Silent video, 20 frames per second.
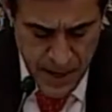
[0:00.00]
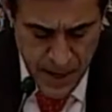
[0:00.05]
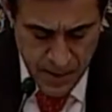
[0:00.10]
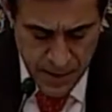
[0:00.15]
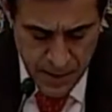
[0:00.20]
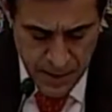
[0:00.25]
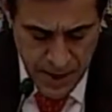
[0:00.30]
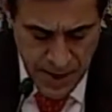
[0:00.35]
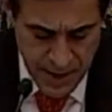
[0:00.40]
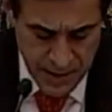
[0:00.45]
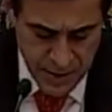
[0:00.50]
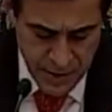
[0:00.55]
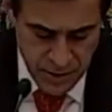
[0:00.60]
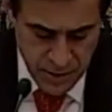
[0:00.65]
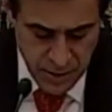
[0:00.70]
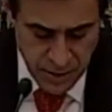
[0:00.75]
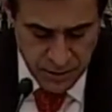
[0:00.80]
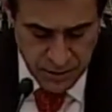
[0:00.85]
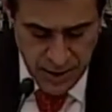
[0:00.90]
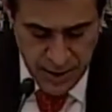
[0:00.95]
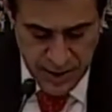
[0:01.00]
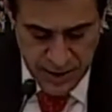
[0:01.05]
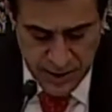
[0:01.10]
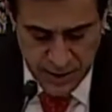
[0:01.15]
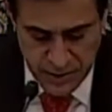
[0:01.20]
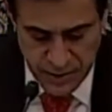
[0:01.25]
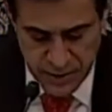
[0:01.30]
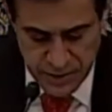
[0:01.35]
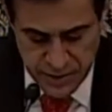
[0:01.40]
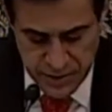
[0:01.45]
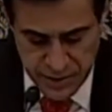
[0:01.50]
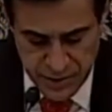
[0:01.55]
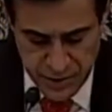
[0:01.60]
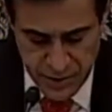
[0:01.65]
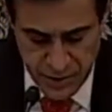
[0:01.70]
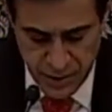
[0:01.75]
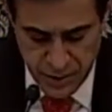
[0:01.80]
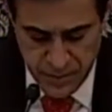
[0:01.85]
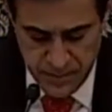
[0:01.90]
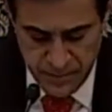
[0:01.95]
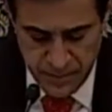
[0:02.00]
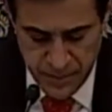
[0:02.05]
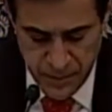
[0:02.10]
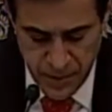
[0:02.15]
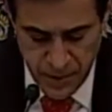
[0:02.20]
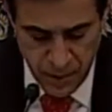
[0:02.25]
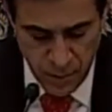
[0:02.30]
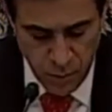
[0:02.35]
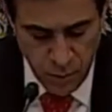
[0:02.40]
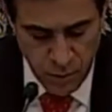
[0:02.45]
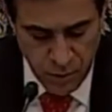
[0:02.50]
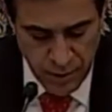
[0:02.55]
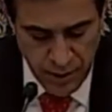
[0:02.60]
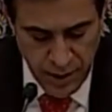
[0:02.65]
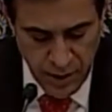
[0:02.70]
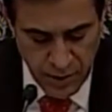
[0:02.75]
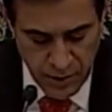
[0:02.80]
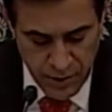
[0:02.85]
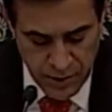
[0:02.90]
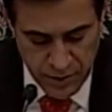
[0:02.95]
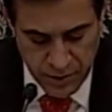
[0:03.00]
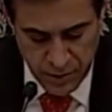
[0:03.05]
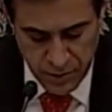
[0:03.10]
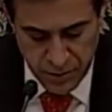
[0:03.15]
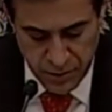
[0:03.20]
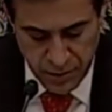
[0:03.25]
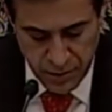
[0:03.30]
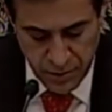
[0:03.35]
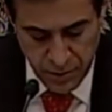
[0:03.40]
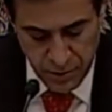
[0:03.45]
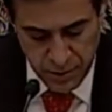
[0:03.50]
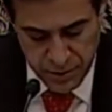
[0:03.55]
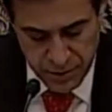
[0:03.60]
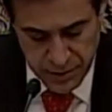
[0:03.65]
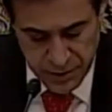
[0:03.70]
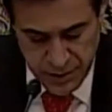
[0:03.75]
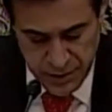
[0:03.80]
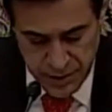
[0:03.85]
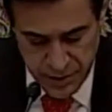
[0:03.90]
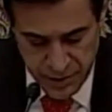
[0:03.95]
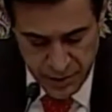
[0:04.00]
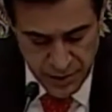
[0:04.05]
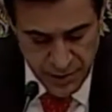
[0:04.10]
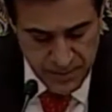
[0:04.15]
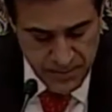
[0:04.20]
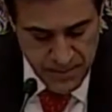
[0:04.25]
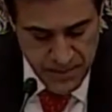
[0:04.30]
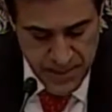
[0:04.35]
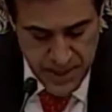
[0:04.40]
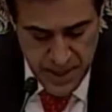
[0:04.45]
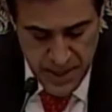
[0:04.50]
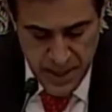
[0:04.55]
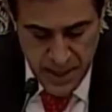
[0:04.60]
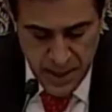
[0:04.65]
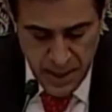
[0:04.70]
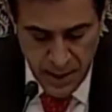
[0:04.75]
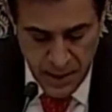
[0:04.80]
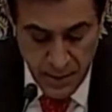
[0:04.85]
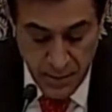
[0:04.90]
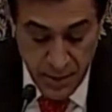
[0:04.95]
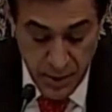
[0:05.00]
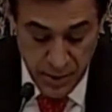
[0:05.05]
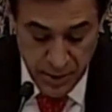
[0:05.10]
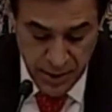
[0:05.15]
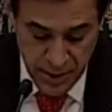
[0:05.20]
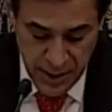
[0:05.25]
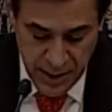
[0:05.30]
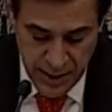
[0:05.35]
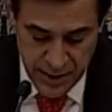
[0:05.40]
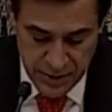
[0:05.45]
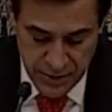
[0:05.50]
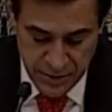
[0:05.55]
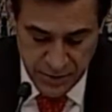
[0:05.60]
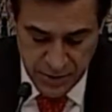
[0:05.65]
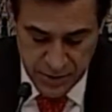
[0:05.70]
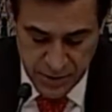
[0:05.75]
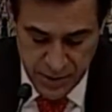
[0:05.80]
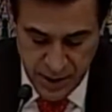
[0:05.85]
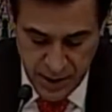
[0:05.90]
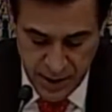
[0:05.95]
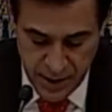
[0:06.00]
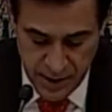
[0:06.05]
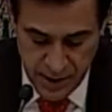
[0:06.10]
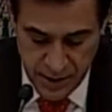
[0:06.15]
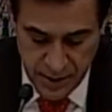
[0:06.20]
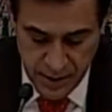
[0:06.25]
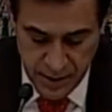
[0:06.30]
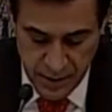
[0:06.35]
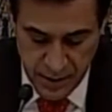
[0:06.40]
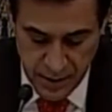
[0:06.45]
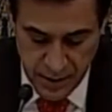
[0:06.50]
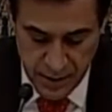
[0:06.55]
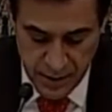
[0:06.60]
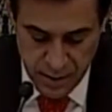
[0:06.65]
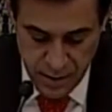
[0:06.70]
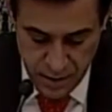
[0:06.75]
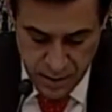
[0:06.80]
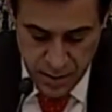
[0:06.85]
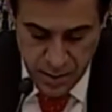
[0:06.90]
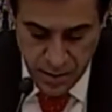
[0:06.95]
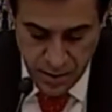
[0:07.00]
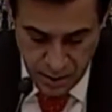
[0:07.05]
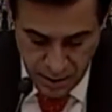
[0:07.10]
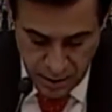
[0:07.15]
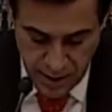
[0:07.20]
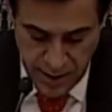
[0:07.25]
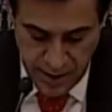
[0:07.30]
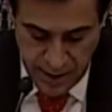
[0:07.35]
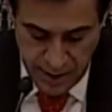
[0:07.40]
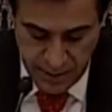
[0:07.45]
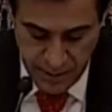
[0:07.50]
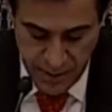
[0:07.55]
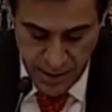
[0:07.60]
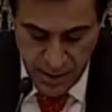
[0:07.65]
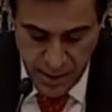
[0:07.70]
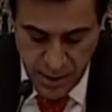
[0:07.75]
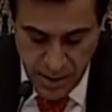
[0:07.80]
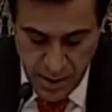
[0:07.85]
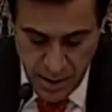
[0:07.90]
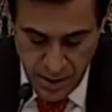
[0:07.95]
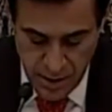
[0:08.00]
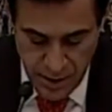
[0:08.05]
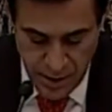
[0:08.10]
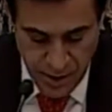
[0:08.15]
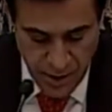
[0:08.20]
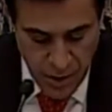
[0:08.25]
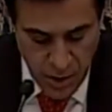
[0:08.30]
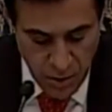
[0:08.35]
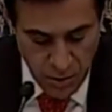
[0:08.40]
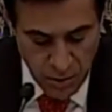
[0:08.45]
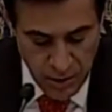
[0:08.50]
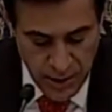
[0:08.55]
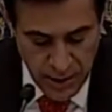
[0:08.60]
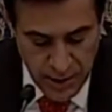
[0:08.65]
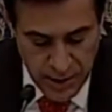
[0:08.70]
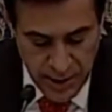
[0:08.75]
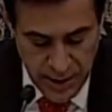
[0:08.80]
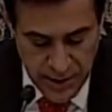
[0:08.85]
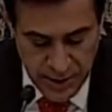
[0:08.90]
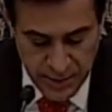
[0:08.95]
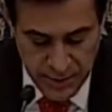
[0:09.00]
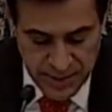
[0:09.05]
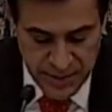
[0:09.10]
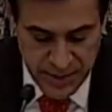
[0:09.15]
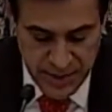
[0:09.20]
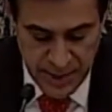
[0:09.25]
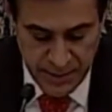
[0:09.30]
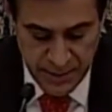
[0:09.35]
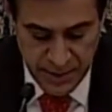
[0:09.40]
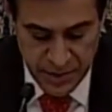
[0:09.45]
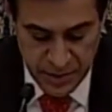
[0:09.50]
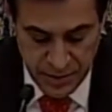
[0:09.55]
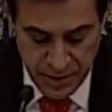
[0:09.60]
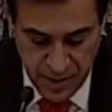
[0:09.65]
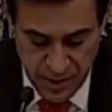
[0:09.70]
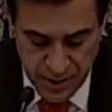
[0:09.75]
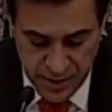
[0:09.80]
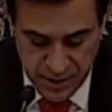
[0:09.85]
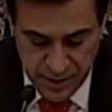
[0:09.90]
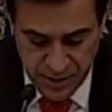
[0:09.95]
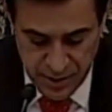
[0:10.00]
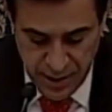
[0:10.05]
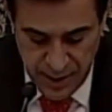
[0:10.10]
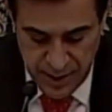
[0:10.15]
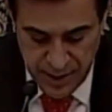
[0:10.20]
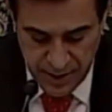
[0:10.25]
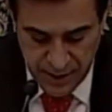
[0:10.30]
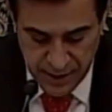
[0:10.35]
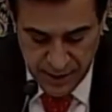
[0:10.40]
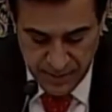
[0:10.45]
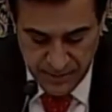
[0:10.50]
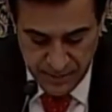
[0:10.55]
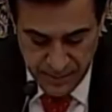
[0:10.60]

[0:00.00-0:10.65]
The National Cancer Institute and the World Health Organization and the American Cancer Society claim that no link has been demonstrated to date.